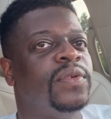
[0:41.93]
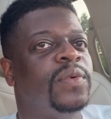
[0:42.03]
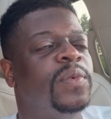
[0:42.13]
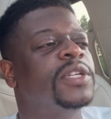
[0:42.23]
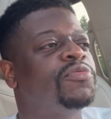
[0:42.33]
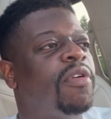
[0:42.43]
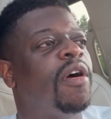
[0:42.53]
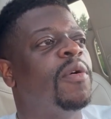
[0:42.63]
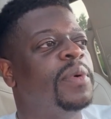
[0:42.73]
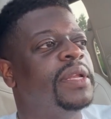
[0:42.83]
what's
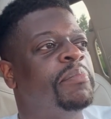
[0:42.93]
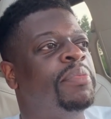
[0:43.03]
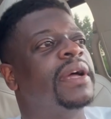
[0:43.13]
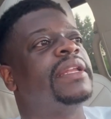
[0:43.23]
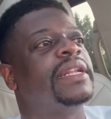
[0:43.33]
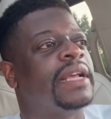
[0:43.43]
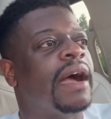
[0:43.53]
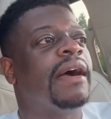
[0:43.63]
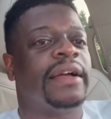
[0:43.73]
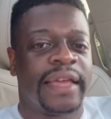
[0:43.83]
wrong with the butt that
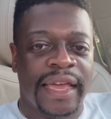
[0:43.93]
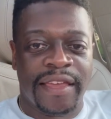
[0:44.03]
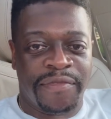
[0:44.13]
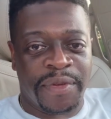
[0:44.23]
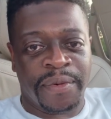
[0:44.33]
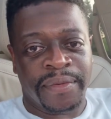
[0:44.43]
God gave you?